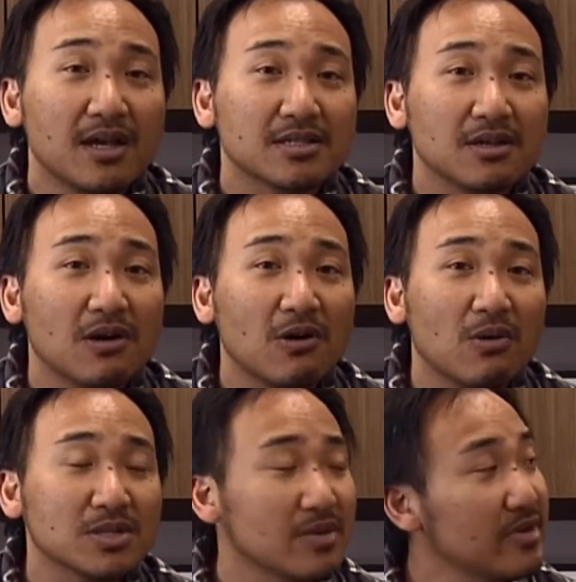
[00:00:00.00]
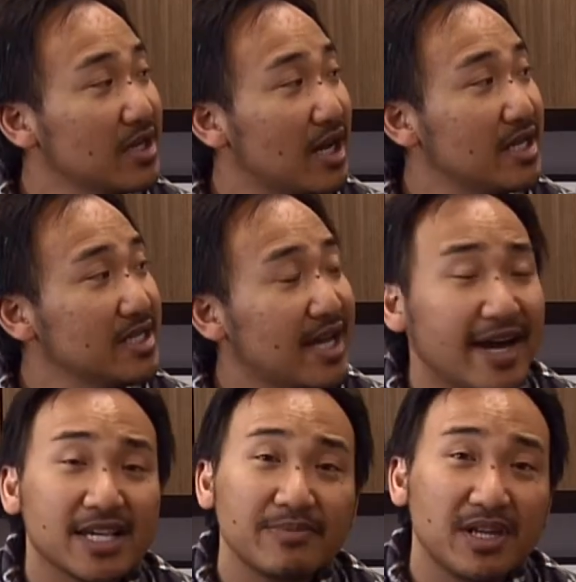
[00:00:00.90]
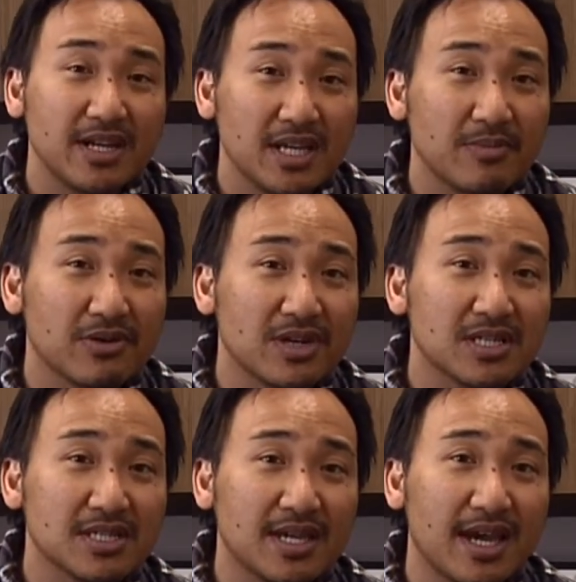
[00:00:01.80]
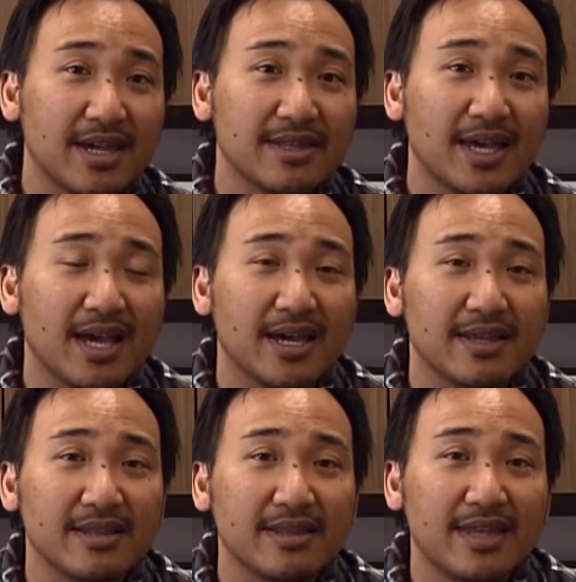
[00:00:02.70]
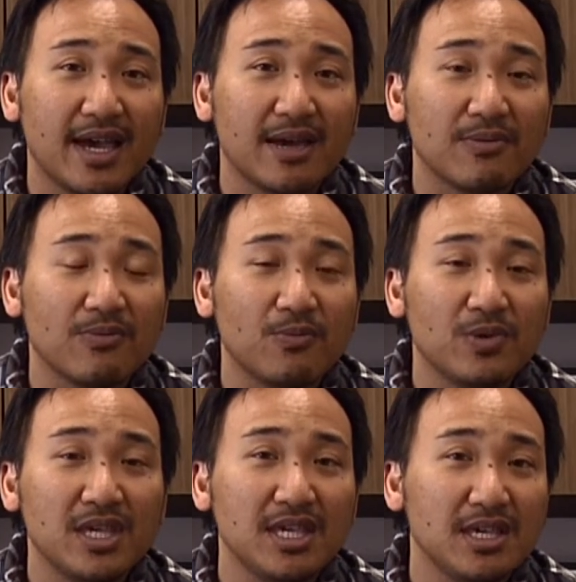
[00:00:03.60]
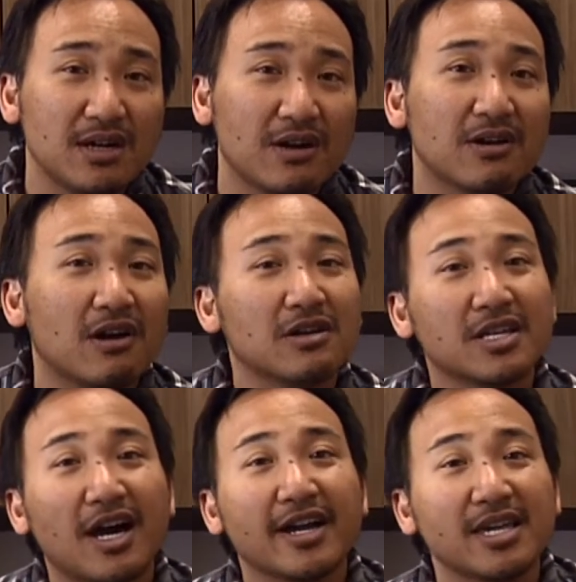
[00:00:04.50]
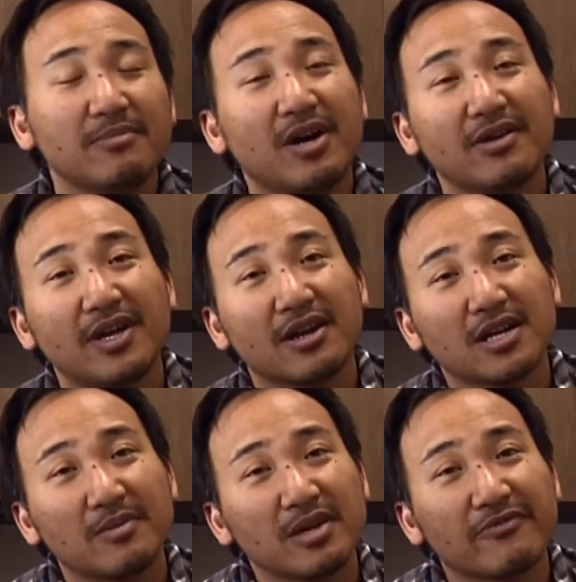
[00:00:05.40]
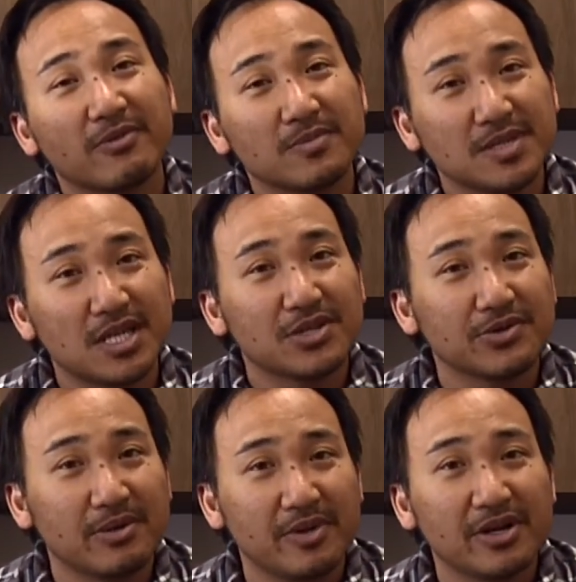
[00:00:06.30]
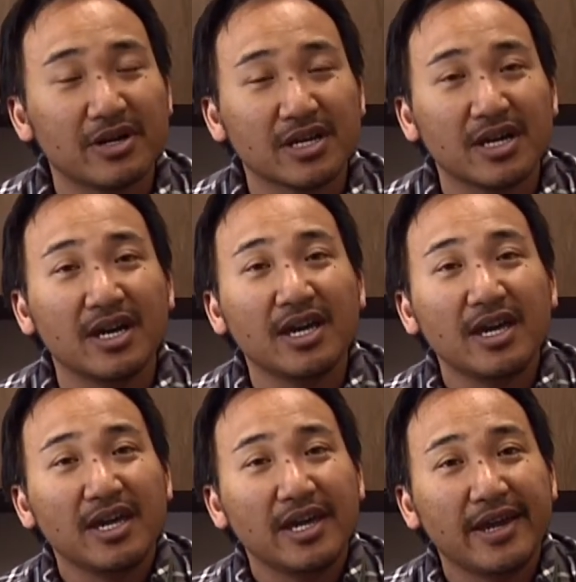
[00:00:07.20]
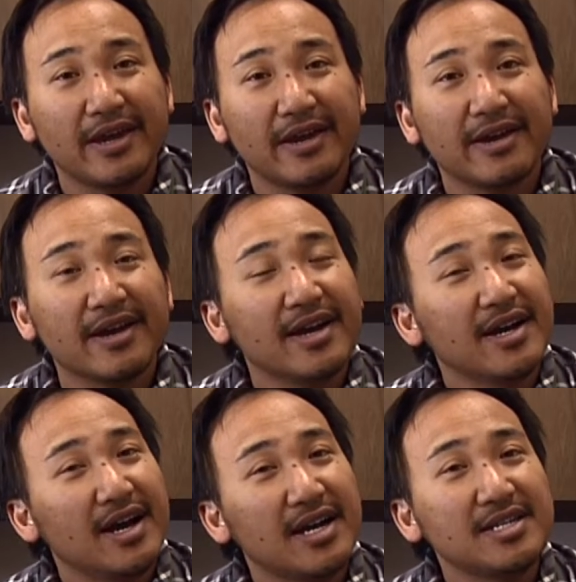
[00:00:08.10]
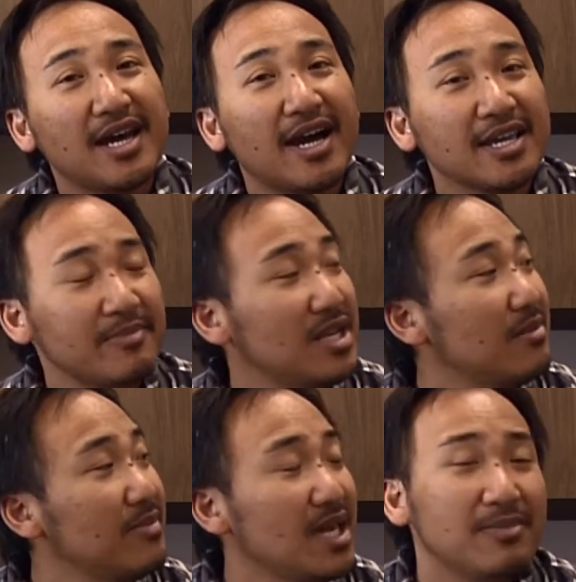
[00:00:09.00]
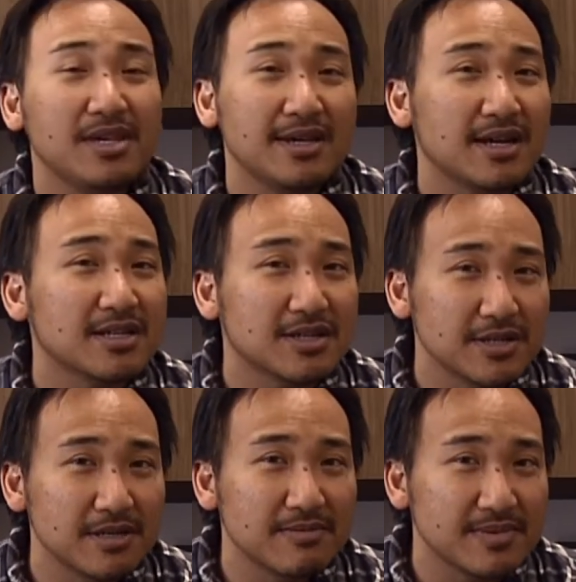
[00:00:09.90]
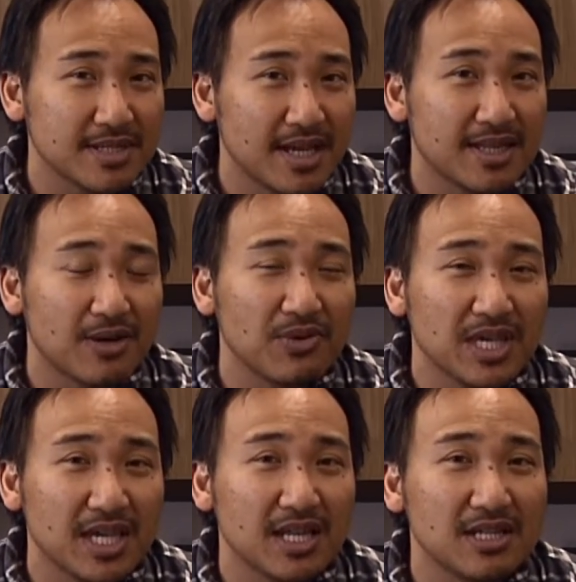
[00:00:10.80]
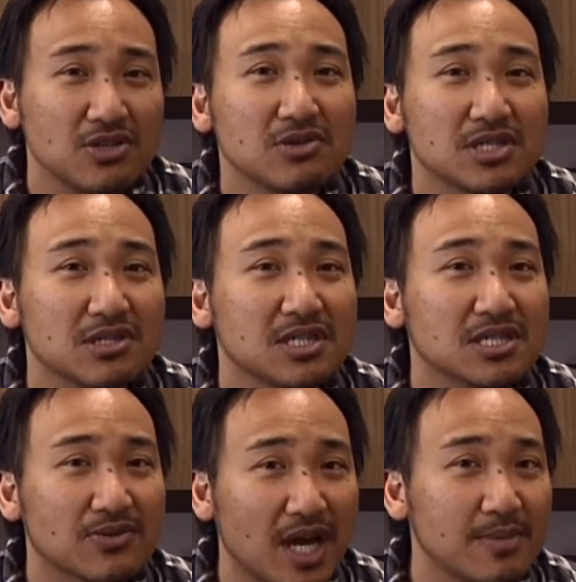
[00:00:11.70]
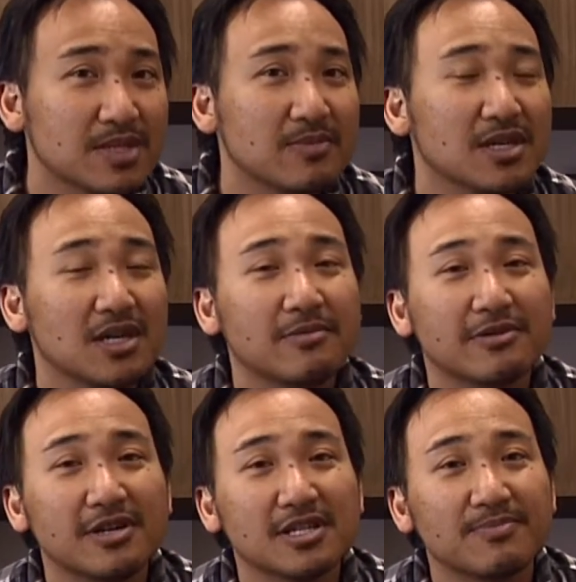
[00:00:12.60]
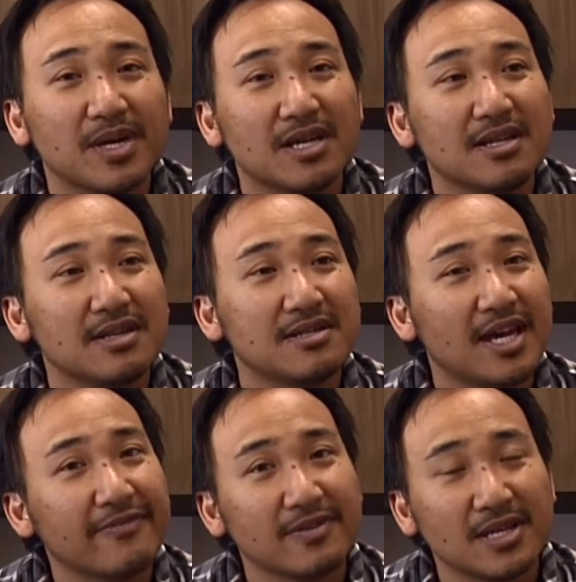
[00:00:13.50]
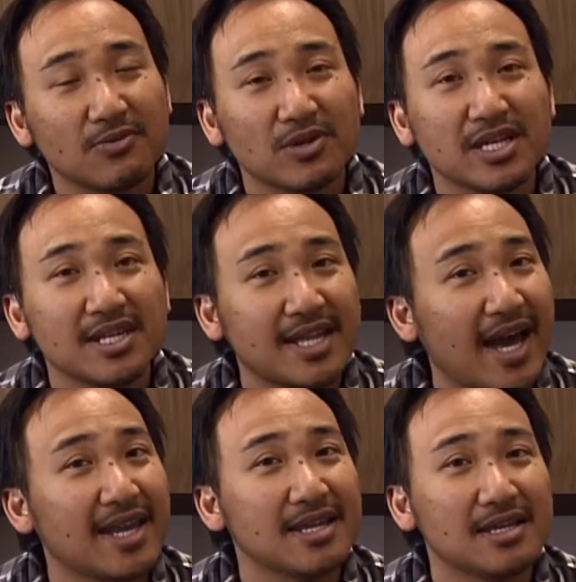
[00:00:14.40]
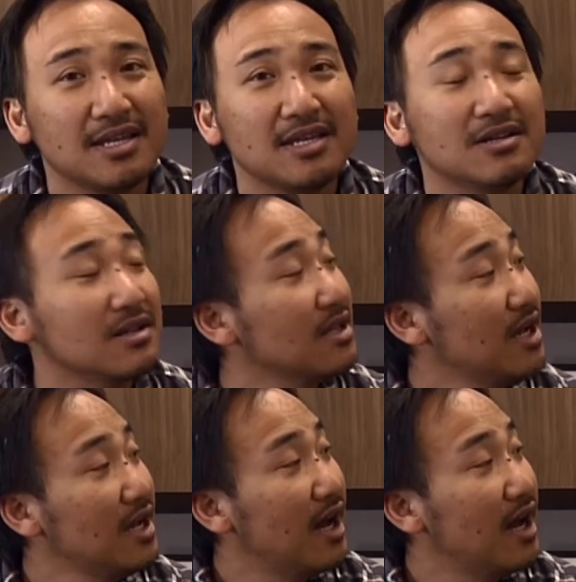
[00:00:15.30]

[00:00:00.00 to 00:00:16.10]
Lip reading: So some of the undocumented immigrants that we are talking about that are coming from Central America here, undocumented may be a term that we can use to describe some of the immigrants, but definitely really not illegal